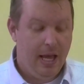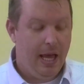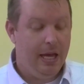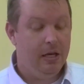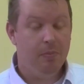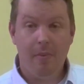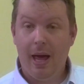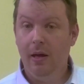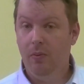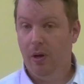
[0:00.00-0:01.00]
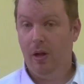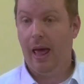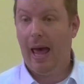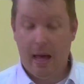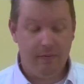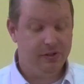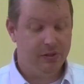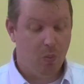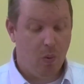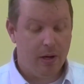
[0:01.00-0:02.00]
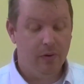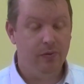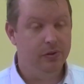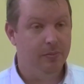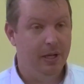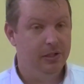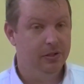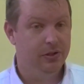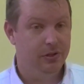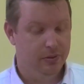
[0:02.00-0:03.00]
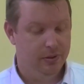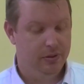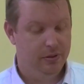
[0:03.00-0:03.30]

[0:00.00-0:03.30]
And it may well have some wonderful dimensions to it.